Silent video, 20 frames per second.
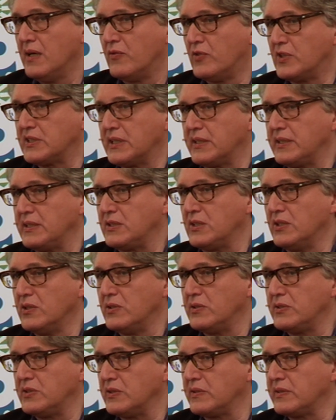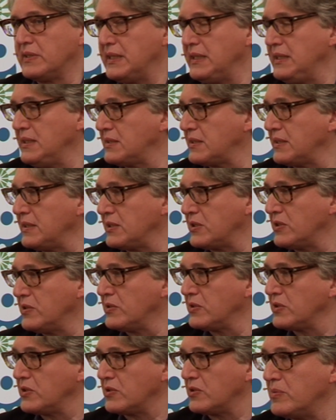was a return to Greece,
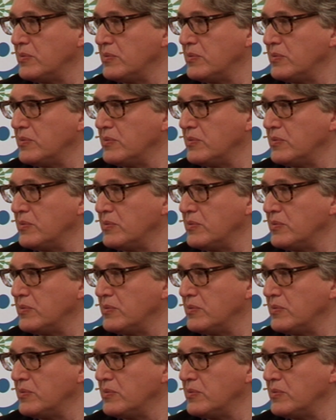return